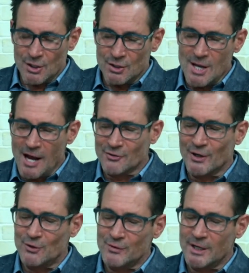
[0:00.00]
Doctor,
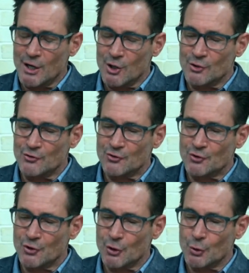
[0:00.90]
in regards
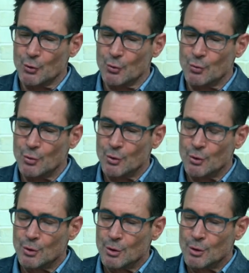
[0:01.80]
to,
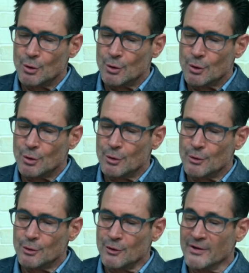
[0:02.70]

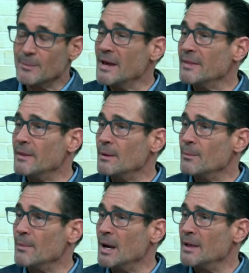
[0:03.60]
you said men
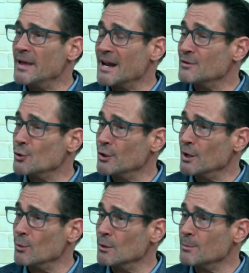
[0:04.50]
that have a hernia
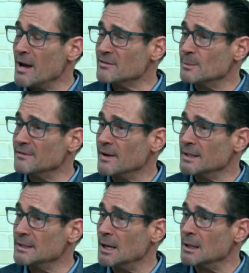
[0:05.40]
will possibly
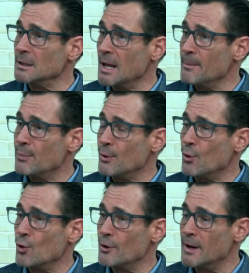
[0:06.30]
find a lump,
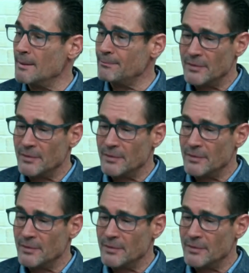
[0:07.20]
or